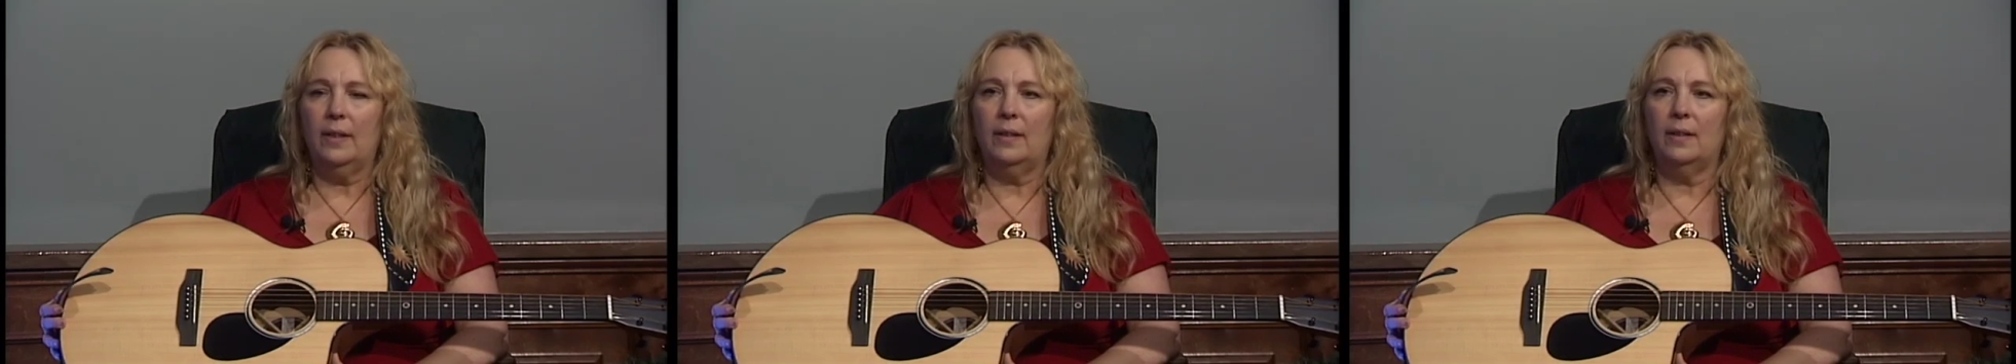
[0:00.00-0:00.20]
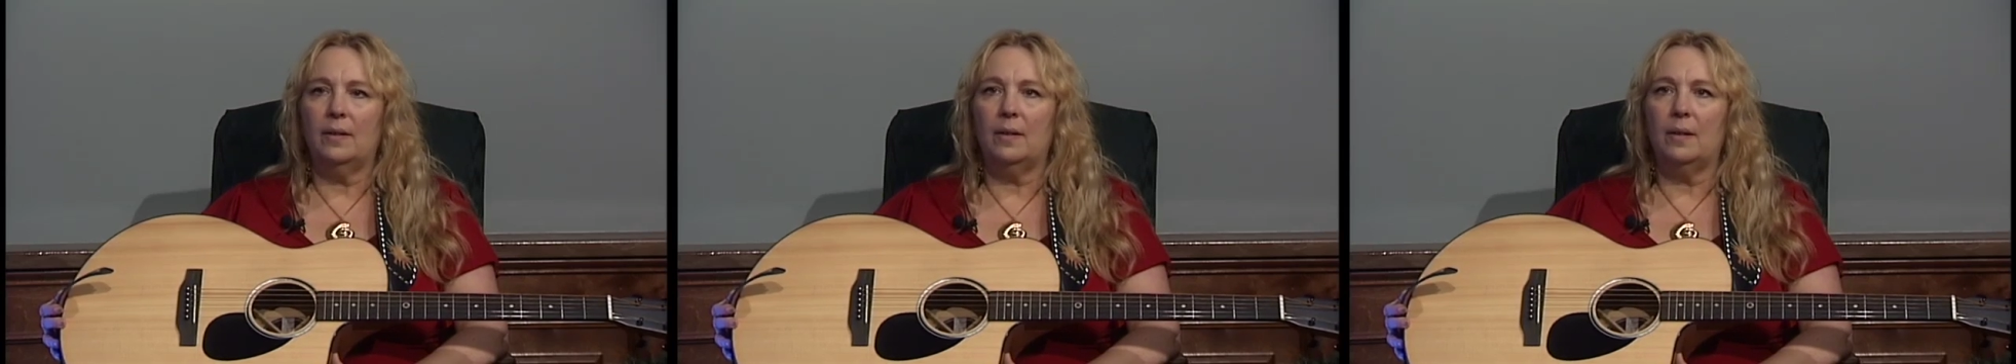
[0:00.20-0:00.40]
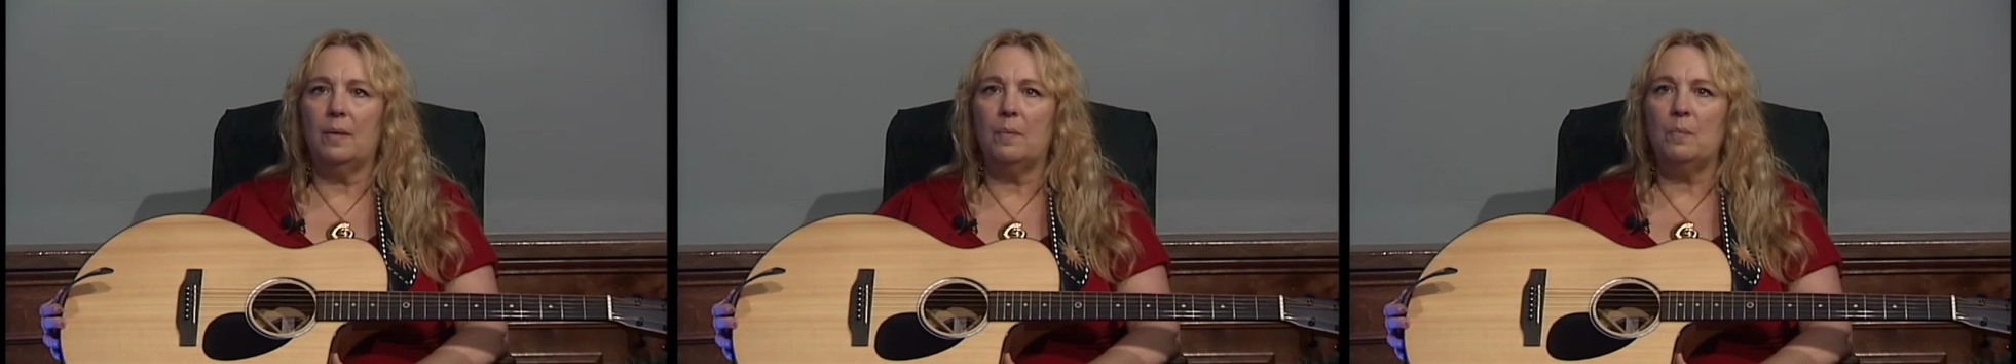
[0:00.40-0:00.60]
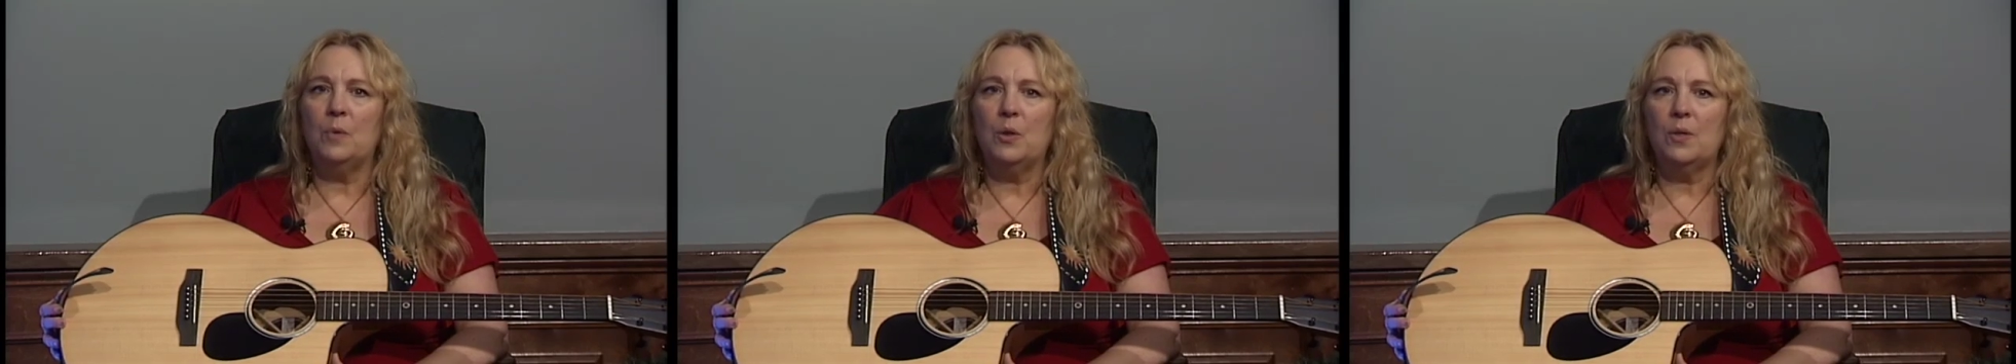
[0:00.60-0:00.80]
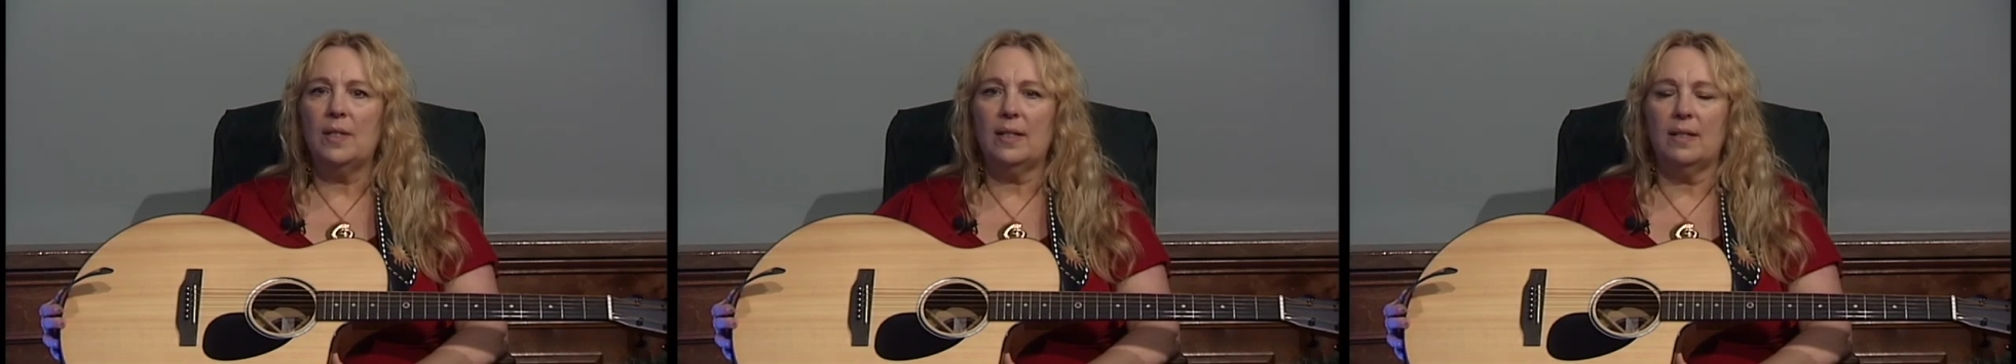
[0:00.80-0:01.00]
And
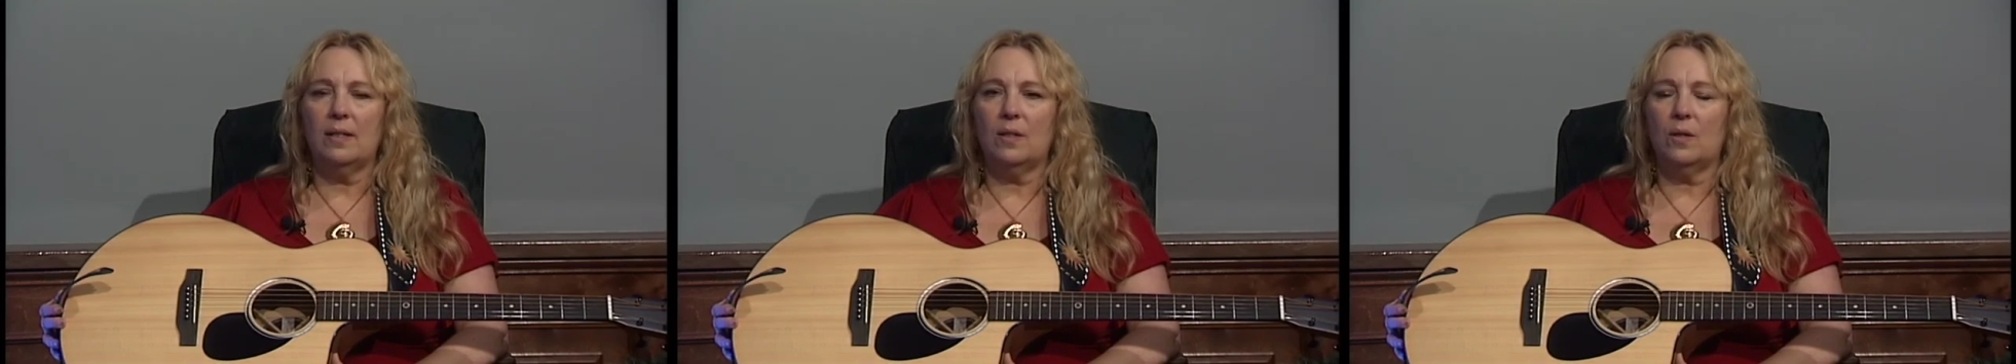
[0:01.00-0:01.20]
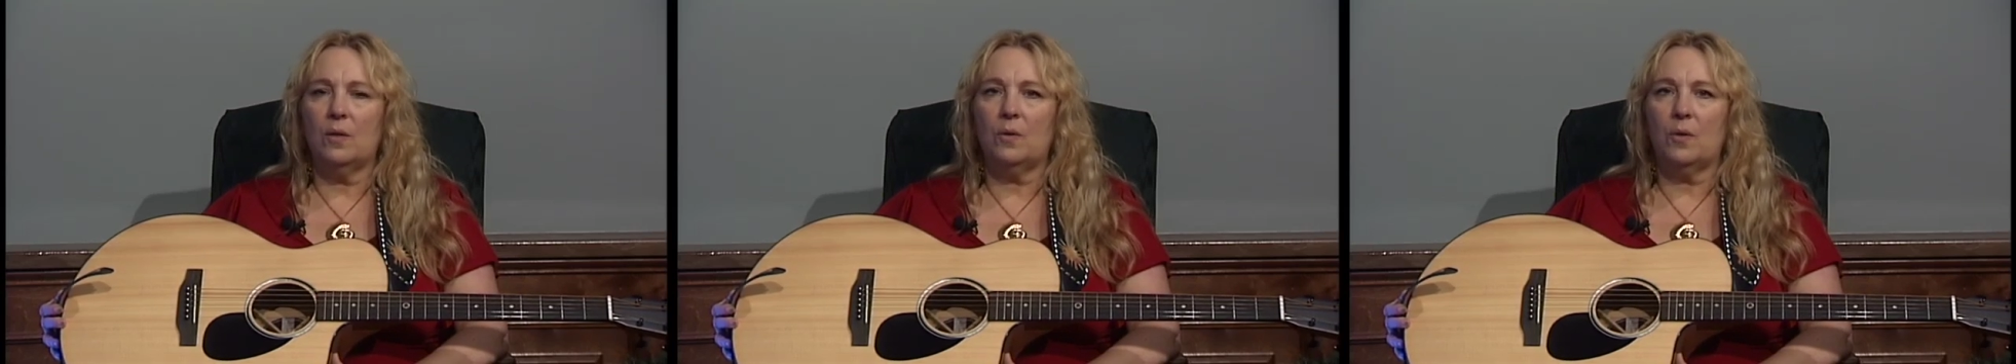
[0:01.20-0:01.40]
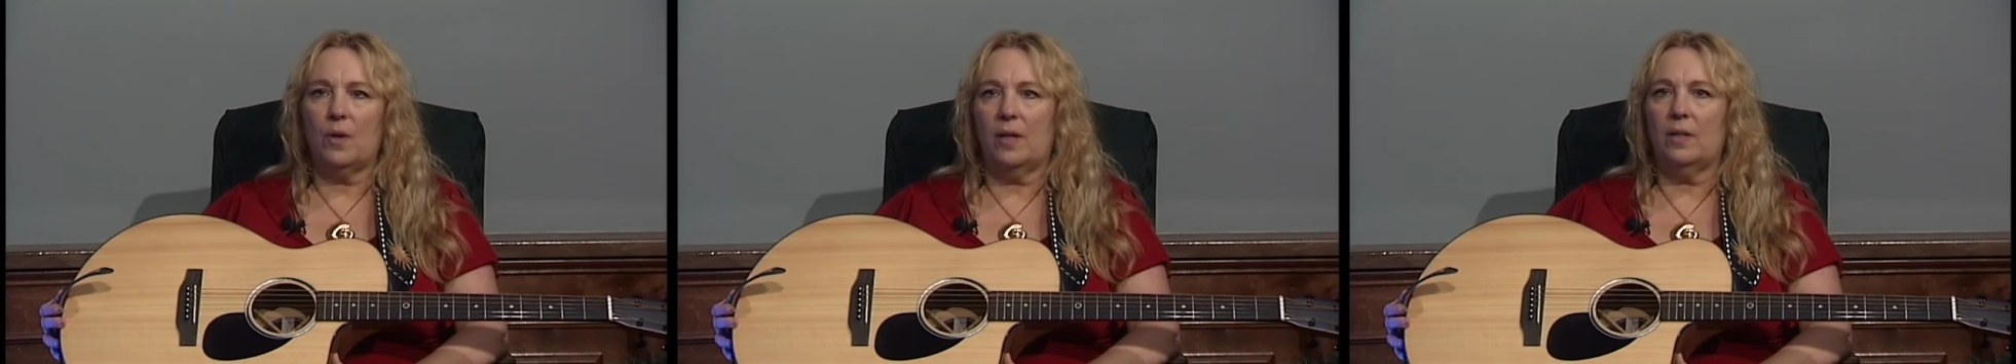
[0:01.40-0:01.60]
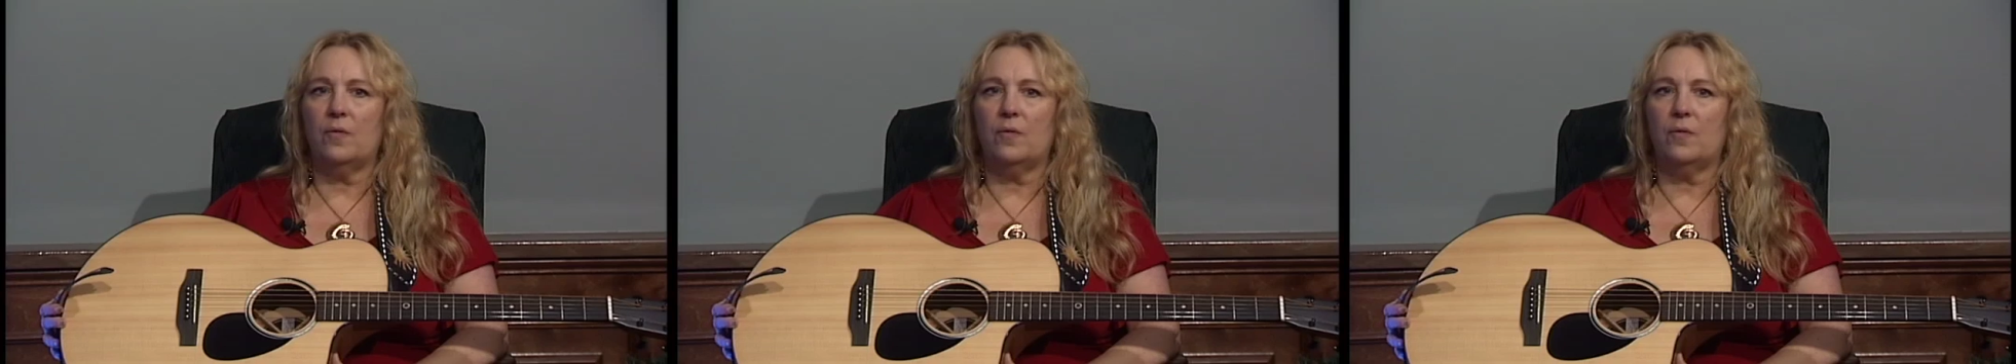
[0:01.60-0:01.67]
music is the thread